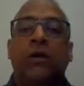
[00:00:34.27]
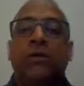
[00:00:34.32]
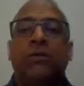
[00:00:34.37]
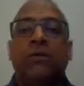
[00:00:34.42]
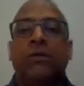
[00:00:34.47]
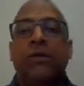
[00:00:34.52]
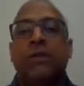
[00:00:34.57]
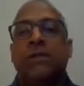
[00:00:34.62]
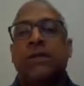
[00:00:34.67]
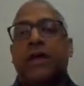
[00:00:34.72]

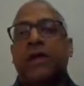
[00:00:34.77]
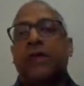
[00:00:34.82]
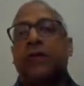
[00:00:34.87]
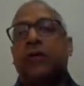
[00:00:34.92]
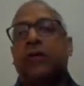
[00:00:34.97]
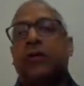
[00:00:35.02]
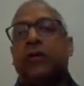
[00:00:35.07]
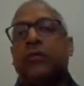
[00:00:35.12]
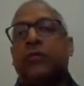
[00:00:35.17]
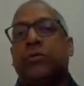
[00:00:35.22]
right, that
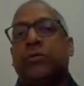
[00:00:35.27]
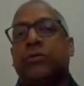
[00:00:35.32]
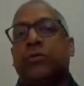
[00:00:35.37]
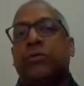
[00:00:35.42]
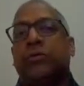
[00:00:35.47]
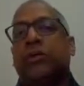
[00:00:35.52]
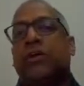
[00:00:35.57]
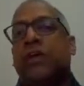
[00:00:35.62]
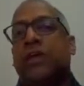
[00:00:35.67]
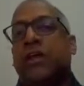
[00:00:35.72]
you would
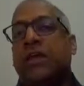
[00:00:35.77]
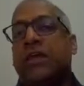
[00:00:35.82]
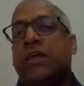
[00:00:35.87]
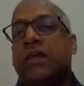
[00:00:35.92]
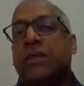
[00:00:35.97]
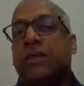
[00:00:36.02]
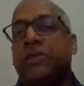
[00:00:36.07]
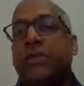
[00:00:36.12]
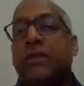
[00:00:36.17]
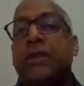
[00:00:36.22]
study
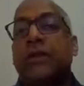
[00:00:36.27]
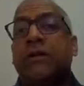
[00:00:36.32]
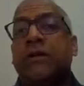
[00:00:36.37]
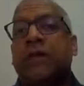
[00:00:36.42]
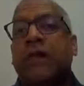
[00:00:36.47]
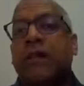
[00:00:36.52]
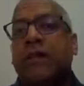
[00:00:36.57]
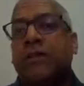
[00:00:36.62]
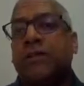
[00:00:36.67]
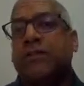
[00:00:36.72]
at greater
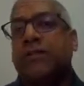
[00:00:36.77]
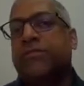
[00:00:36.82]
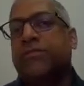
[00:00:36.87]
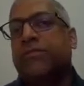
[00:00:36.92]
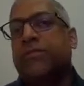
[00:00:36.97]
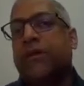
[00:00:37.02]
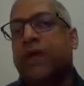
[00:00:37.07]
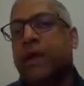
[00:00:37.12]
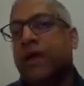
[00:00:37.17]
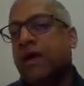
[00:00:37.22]
length
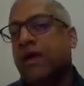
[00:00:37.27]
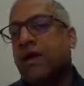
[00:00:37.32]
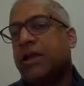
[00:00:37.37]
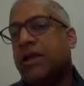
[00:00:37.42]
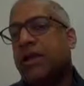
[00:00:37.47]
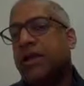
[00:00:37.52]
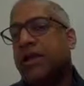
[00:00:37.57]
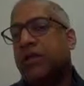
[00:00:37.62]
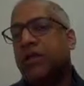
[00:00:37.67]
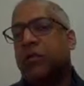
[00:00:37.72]

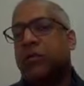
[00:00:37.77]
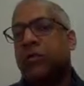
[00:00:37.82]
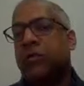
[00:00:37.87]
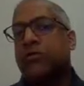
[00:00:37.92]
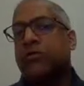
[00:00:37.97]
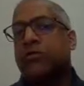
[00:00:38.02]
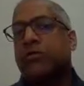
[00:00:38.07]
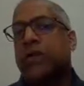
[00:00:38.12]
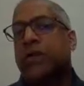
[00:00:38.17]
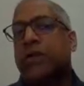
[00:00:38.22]
in a
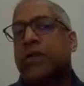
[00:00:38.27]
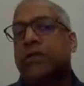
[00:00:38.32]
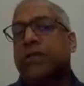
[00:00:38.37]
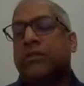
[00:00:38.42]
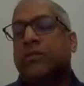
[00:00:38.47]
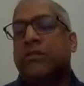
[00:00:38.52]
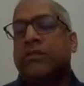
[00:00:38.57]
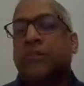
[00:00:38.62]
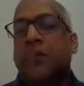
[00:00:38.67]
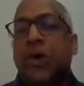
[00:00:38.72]
course on
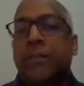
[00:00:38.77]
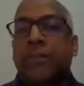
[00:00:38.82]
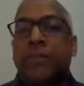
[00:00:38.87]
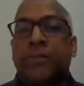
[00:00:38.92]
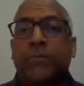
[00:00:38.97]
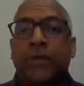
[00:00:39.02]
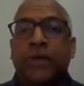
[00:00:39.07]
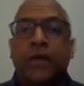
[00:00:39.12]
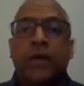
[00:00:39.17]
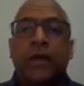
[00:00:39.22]
the
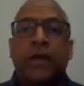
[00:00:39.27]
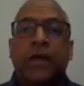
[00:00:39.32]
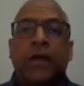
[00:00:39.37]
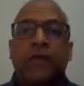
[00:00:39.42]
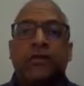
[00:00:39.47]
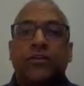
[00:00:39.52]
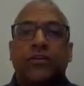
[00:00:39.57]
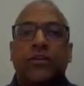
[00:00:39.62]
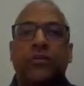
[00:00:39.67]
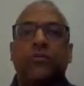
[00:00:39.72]
topic, but
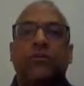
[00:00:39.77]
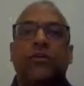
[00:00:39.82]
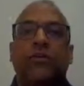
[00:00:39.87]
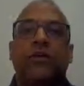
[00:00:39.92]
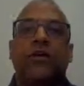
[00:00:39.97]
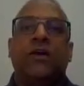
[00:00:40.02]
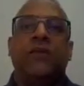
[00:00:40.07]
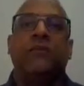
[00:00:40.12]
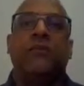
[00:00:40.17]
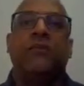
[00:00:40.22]
to give you
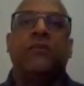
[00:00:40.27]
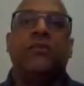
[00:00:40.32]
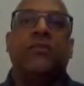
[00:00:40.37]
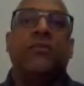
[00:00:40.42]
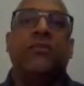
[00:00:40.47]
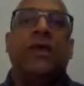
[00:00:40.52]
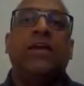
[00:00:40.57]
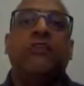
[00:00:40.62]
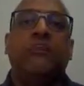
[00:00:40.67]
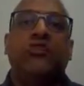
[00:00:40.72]
enough
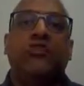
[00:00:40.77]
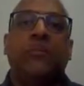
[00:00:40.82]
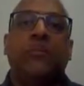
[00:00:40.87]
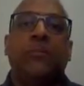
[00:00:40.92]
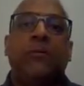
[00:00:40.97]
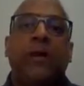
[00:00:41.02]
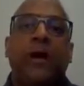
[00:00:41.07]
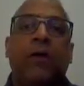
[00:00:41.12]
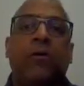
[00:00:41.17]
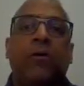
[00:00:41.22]
information
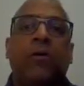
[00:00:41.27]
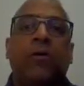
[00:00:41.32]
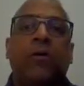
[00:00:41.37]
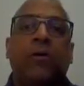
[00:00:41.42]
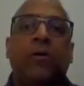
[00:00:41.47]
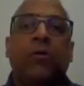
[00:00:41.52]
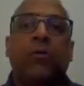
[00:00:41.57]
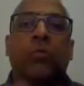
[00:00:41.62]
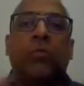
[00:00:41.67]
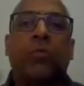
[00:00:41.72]
about
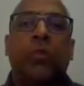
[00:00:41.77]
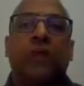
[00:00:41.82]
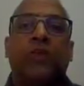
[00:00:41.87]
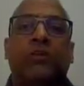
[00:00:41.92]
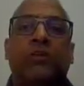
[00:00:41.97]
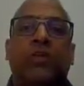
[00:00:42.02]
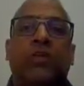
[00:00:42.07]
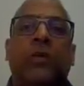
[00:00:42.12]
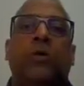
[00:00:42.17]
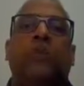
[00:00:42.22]
what
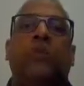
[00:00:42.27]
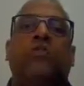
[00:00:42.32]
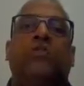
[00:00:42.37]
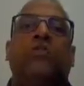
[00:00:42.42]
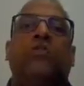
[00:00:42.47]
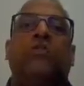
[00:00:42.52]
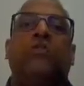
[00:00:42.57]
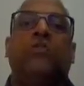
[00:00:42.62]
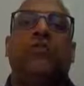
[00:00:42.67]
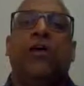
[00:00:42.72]
the Yoga
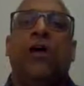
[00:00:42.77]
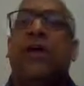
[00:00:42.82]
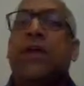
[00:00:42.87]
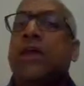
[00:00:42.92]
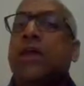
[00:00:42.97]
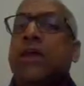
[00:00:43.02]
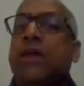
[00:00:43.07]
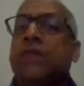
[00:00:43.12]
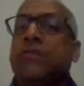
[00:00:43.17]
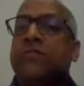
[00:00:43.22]
Sutra
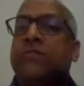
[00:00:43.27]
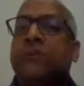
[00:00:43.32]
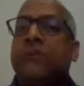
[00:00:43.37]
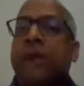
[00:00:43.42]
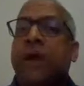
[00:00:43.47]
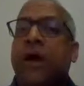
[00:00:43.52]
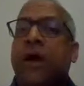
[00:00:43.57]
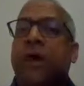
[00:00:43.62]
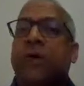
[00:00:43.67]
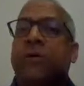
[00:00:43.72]
is
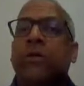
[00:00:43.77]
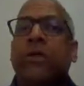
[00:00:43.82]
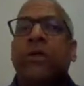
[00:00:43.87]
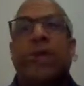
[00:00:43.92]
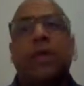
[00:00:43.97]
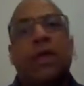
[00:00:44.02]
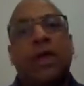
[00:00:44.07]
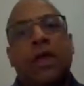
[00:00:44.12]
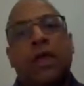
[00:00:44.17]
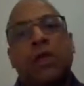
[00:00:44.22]
about
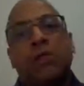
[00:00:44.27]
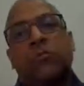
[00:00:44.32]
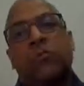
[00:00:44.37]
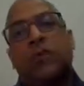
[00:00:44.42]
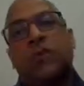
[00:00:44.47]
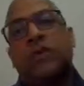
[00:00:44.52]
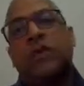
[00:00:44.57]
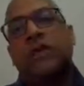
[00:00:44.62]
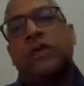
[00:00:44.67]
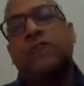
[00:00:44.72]
and
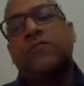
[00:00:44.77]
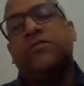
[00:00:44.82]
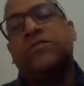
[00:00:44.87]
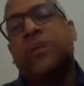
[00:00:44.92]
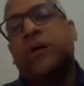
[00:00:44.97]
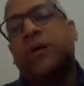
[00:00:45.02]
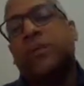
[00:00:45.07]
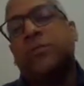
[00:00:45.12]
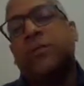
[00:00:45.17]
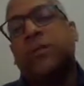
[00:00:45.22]
what it is
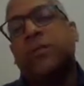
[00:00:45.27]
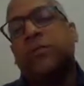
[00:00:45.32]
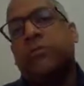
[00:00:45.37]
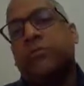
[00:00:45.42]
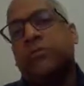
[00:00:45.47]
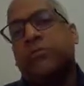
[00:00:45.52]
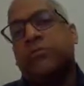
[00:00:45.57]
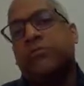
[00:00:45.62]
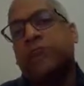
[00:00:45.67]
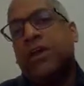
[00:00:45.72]
that we
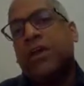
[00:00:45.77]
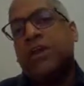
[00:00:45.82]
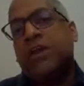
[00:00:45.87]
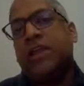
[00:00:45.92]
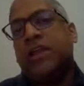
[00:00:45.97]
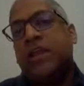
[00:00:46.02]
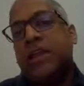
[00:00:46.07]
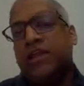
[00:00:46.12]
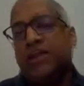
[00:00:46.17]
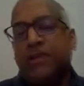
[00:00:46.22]
would
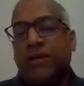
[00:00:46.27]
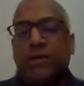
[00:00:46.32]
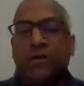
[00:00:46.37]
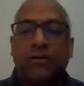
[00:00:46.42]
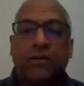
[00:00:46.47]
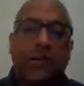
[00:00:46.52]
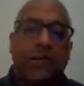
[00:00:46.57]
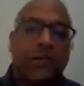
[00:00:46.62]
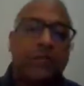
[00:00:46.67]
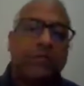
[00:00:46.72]
study at greater
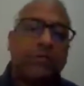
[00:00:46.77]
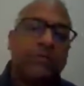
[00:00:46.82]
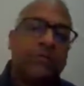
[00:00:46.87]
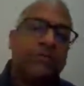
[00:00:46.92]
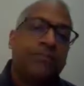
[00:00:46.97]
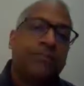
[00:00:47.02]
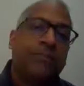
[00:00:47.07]
length